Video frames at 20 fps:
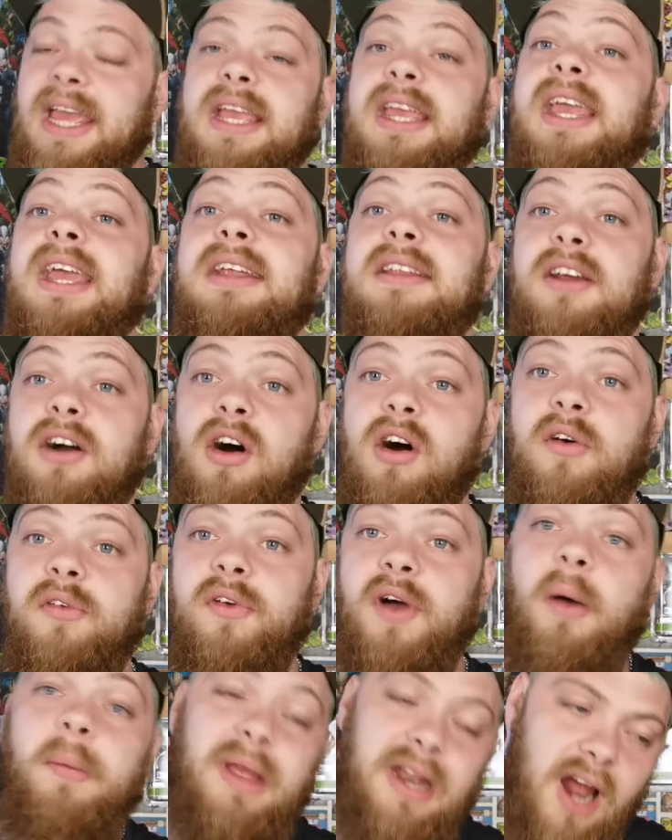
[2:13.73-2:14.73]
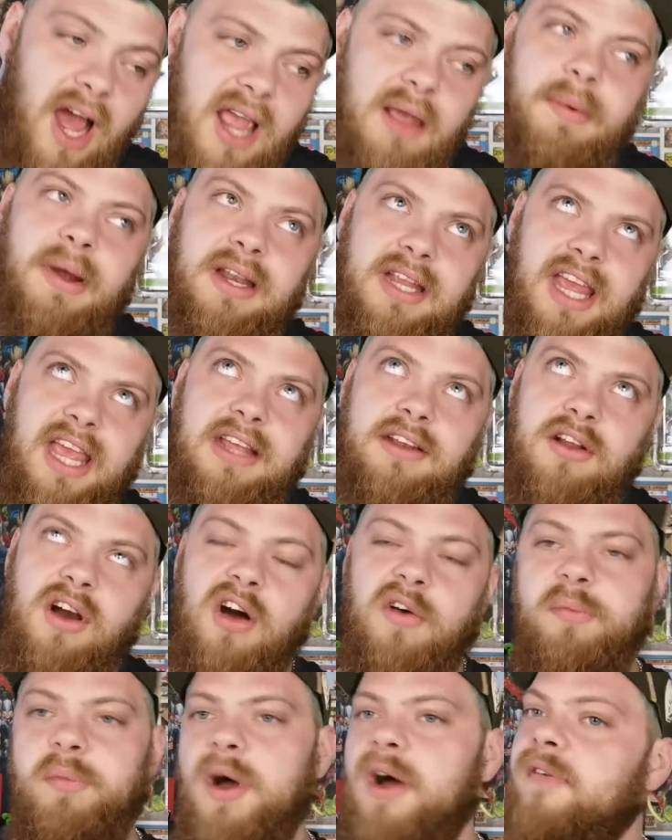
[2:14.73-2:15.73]
It kicked it off. I mean, Iron Man
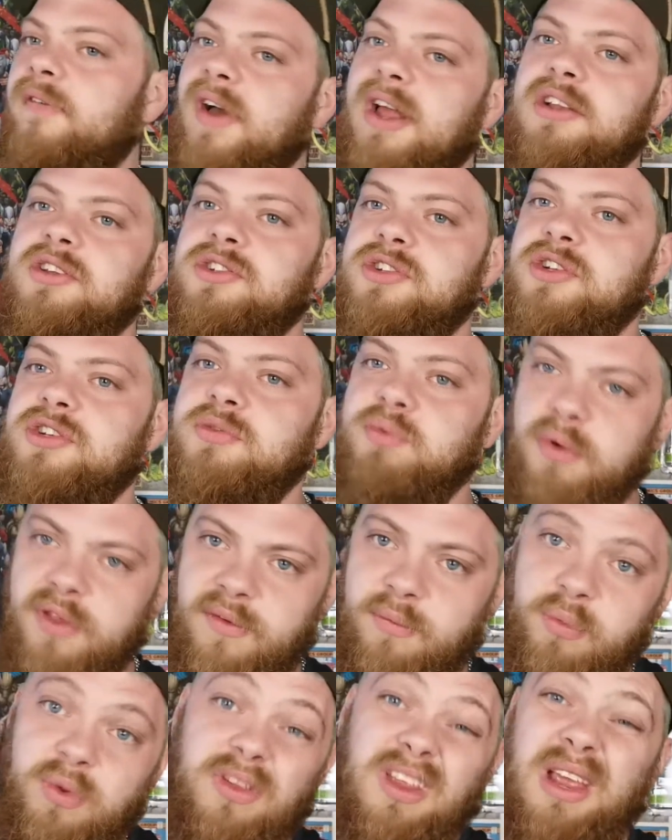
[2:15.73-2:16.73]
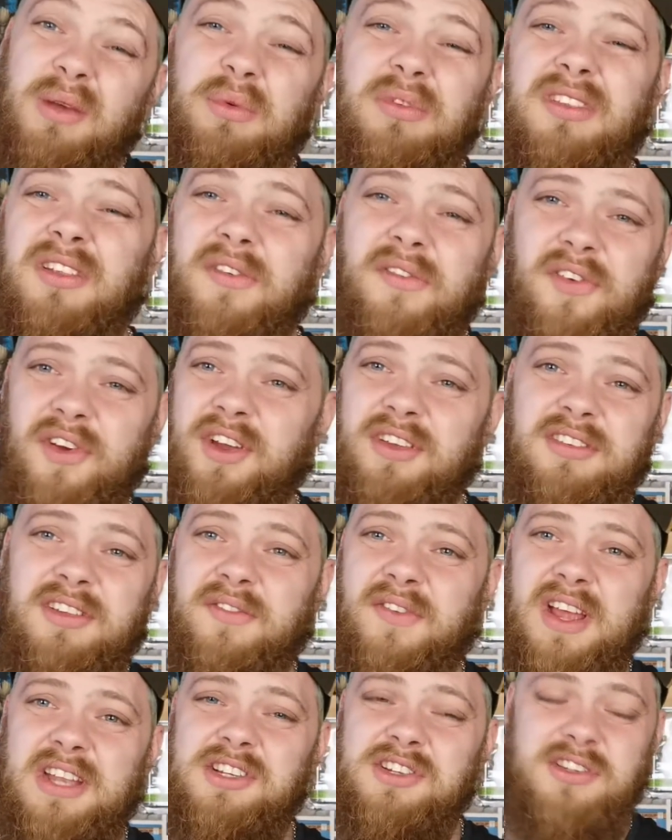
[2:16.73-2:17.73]
kicked it off, but Avengers, it was the
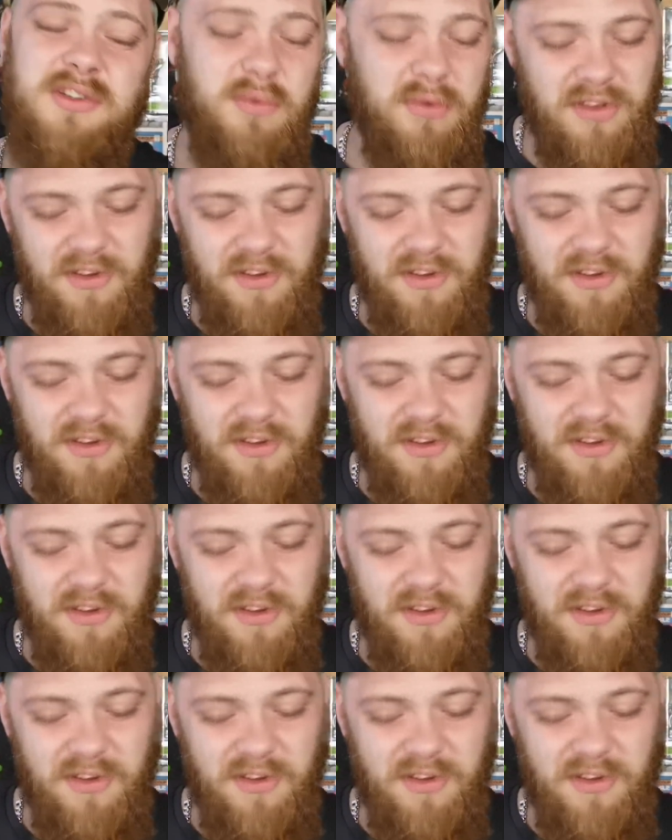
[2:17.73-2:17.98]
first Avengers.